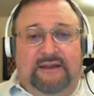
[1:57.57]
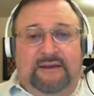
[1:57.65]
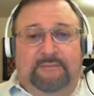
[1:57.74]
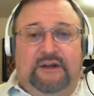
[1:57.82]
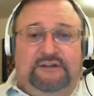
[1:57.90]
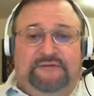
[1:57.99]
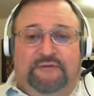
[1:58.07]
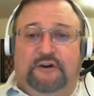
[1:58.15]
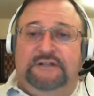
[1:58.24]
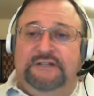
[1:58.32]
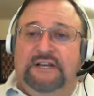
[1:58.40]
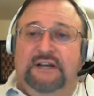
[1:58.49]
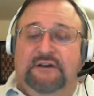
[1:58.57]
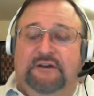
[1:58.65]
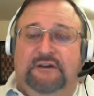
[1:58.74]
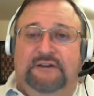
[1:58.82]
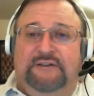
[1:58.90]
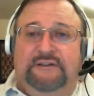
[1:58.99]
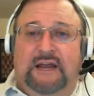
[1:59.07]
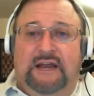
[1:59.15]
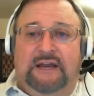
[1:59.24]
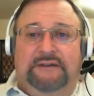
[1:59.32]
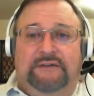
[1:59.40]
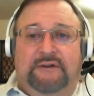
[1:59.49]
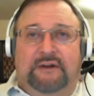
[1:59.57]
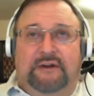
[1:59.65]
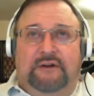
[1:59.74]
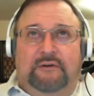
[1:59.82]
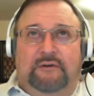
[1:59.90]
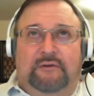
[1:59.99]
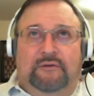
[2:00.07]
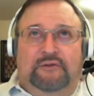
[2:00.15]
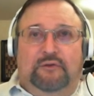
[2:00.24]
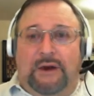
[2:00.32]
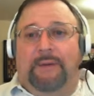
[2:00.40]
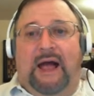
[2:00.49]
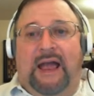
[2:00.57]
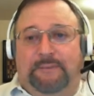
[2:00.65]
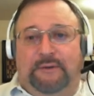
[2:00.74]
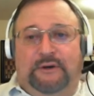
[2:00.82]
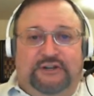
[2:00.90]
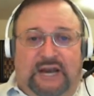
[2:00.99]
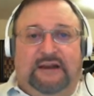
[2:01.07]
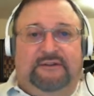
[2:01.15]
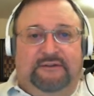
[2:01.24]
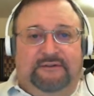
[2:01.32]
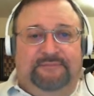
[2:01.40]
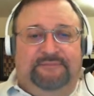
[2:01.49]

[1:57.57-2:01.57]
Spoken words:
because first thing you're going to say is, do I buy a projector?